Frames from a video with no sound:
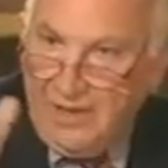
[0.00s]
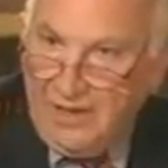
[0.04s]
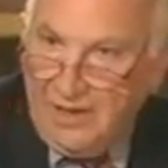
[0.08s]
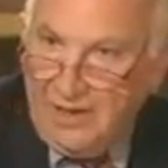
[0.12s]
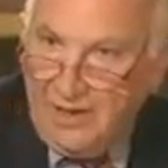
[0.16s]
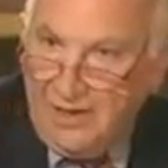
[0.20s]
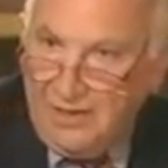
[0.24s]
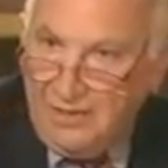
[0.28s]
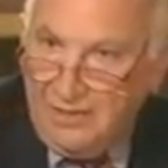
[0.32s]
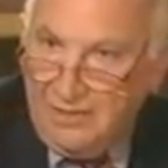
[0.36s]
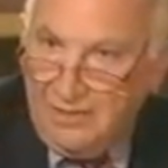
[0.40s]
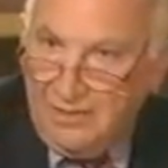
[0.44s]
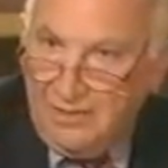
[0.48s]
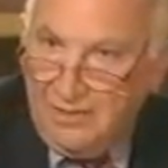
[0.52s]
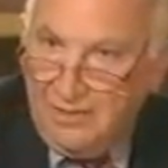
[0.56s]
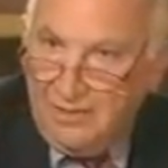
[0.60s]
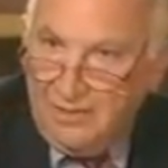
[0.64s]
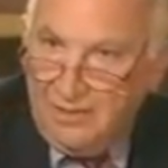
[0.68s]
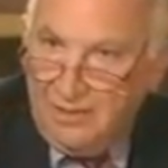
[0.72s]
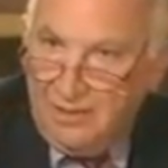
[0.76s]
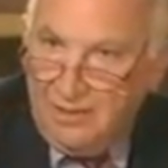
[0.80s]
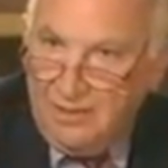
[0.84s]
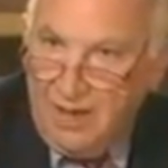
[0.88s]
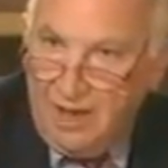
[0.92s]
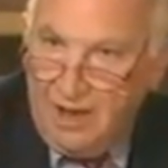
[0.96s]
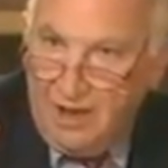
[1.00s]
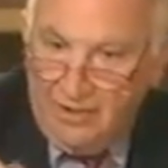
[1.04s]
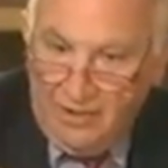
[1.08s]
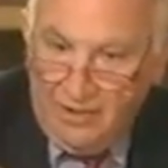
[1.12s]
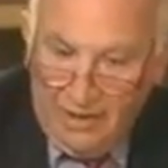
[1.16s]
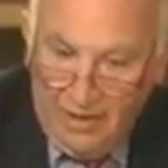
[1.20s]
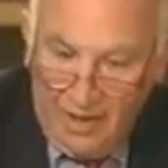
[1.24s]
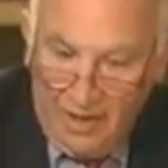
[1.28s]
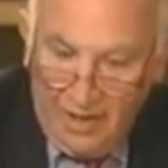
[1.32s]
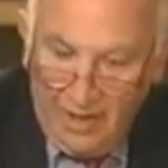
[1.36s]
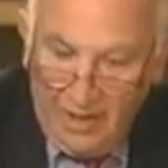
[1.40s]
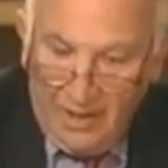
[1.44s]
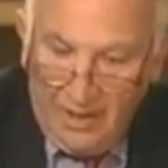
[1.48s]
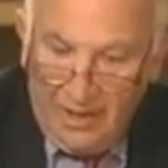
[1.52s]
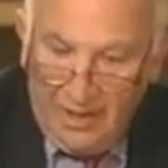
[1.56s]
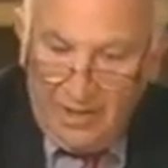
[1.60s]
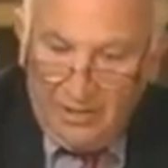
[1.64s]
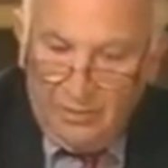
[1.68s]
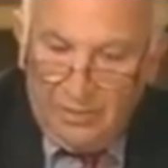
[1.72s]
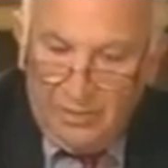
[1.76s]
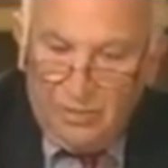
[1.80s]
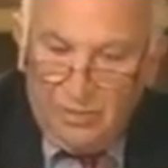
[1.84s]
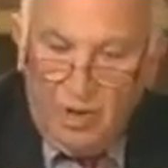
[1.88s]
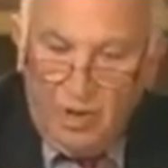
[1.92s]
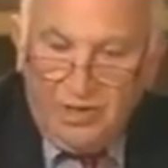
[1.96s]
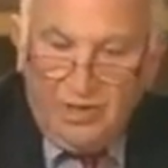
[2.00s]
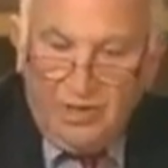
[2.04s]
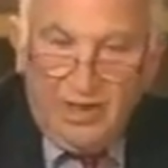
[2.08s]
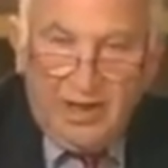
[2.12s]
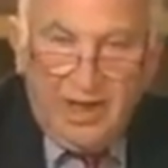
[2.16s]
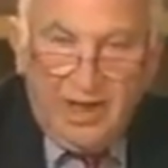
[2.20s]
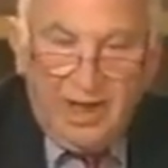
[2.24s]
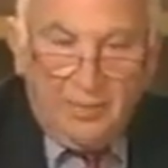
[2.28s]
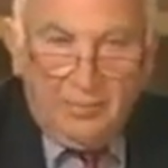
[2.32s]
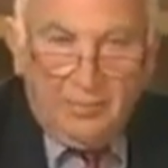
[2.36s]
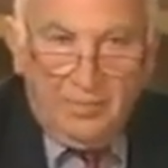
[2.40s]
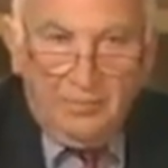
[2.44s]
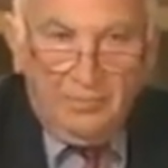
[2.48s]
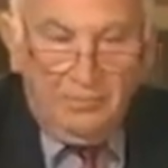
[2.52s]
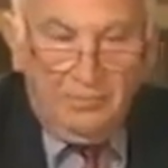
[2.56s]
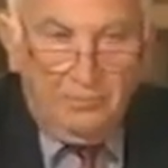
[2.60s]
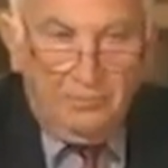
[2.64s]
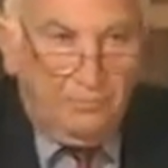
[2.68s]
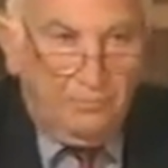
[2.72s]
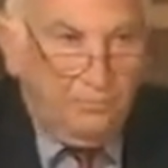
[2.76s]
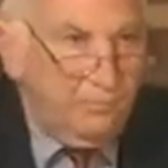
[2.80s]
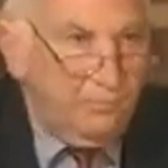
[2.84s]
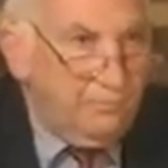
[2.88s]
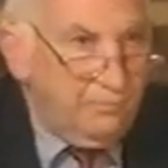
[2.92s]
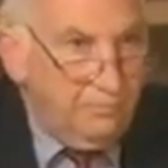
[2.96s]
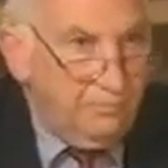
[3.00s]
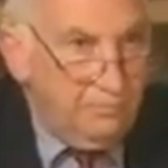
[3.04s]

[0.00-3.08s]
Dick, and Harry. In other words, when the government